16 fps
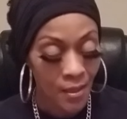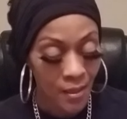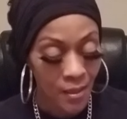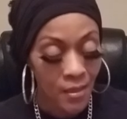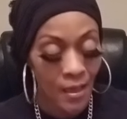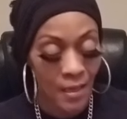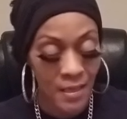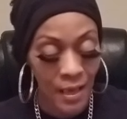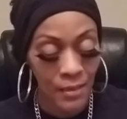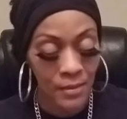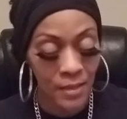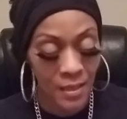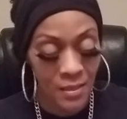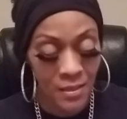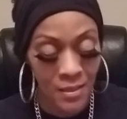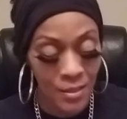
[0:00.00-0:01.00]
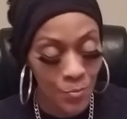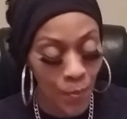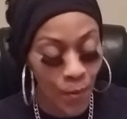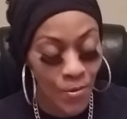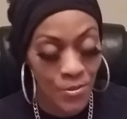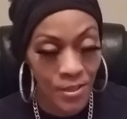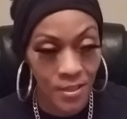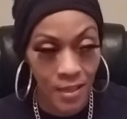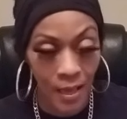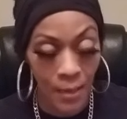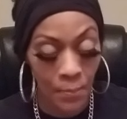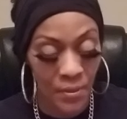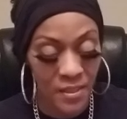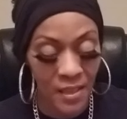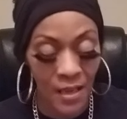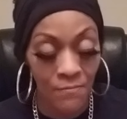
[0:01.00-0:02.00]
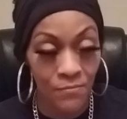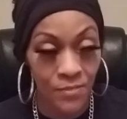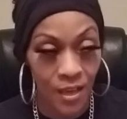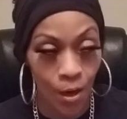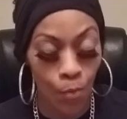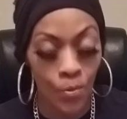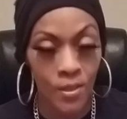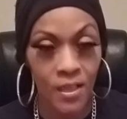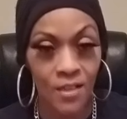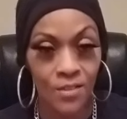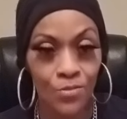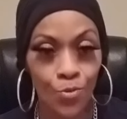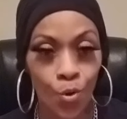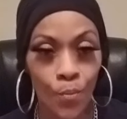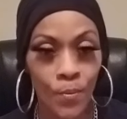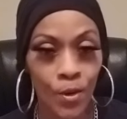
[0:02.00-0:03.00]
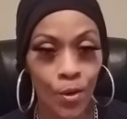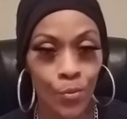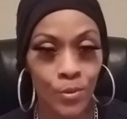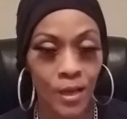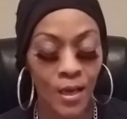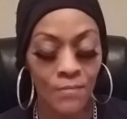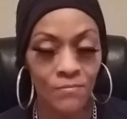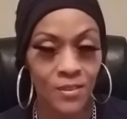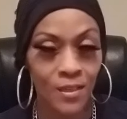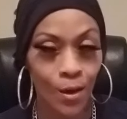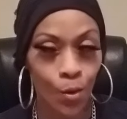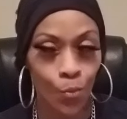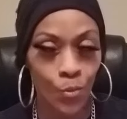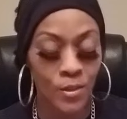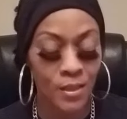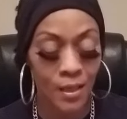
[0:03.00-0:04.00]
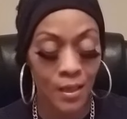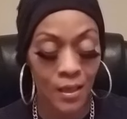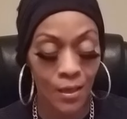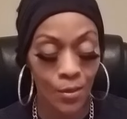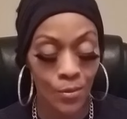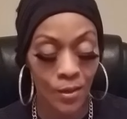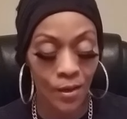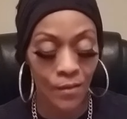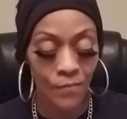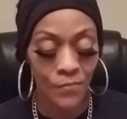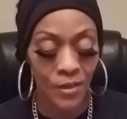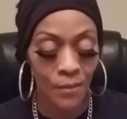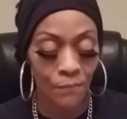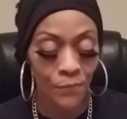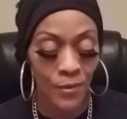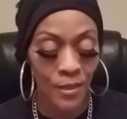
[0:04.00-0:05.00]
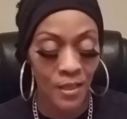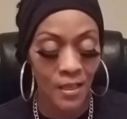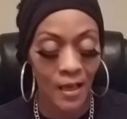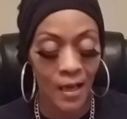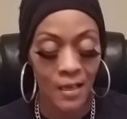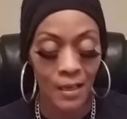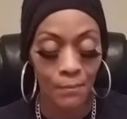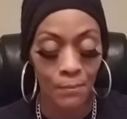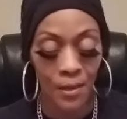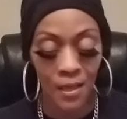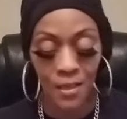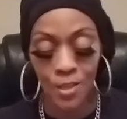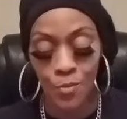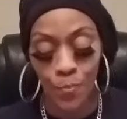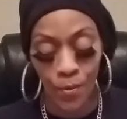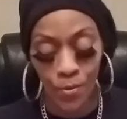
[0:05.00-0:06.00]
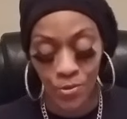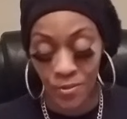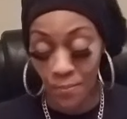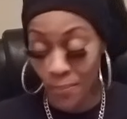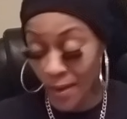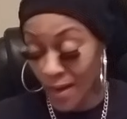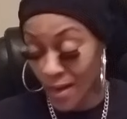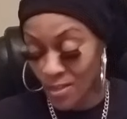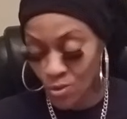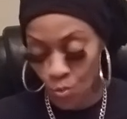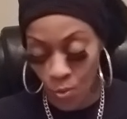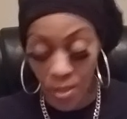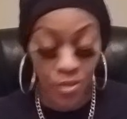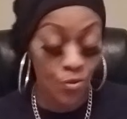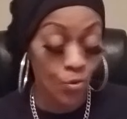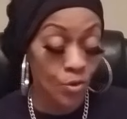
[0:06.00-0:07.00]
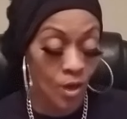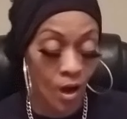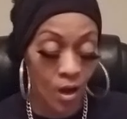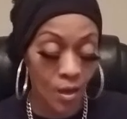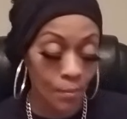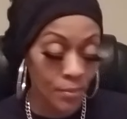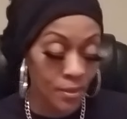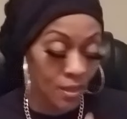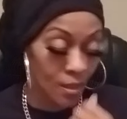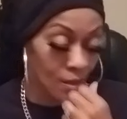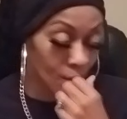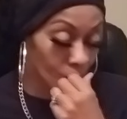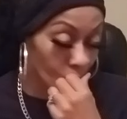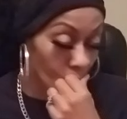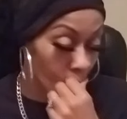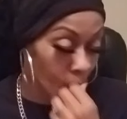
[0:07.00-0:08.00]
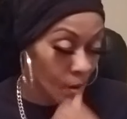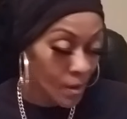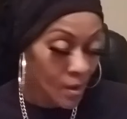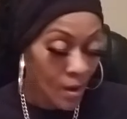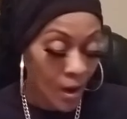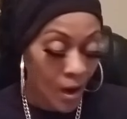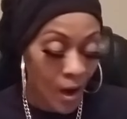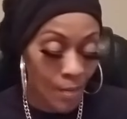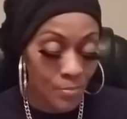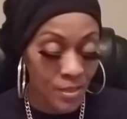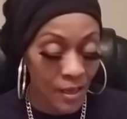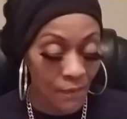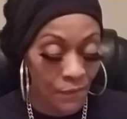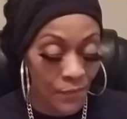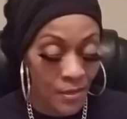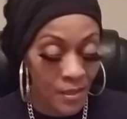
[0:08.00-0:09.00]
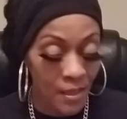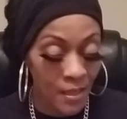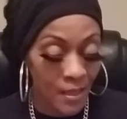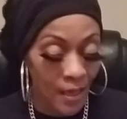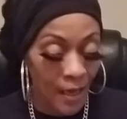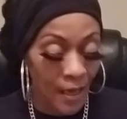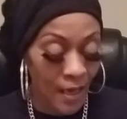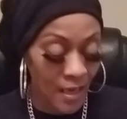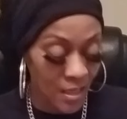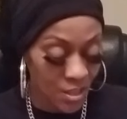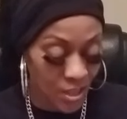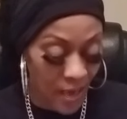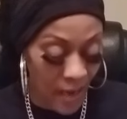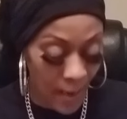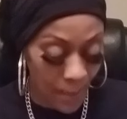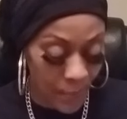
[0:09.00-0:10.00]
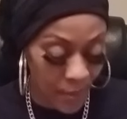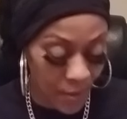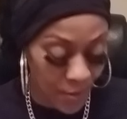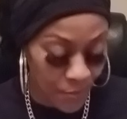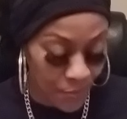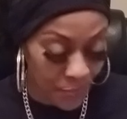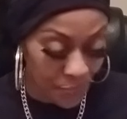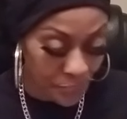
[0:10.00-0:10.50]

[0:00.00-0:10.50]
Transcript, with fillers: Yeah, they, they this person they but they've dealt with that Scorpio. They dealt with the guilt of them feeling like they made this person pass quick so y'all could be together. I'm definitely getting an age gap here.